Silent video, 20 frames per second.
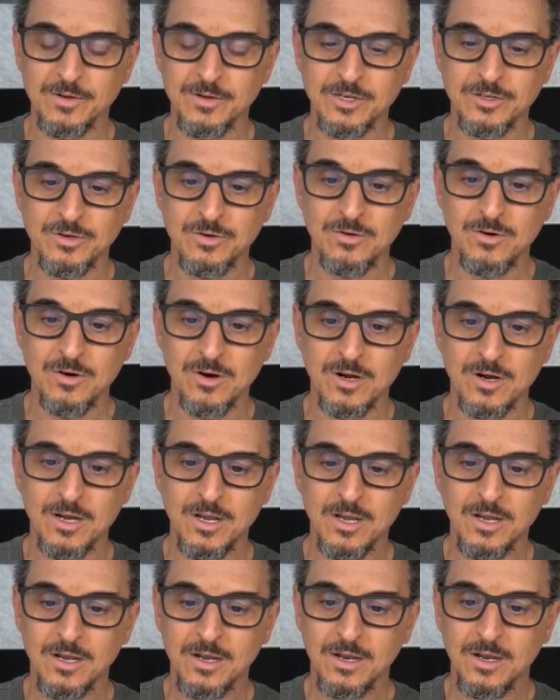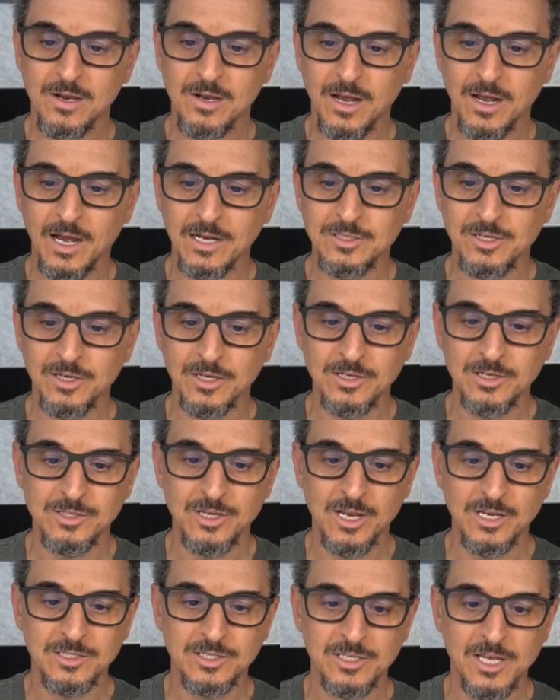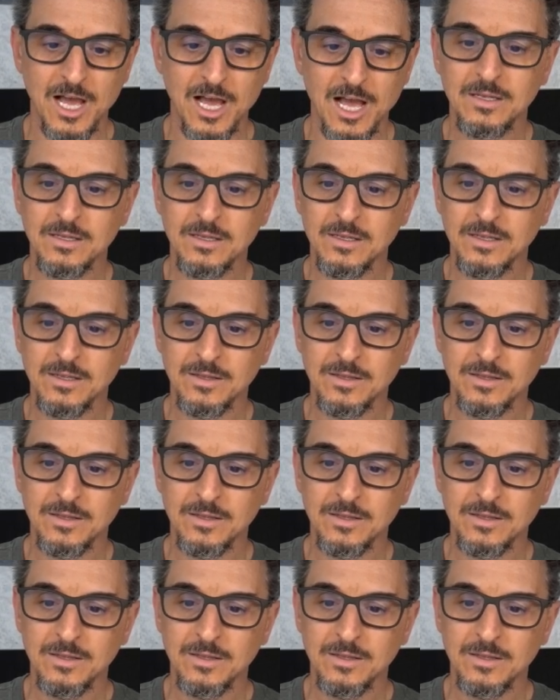tour I took at JCI.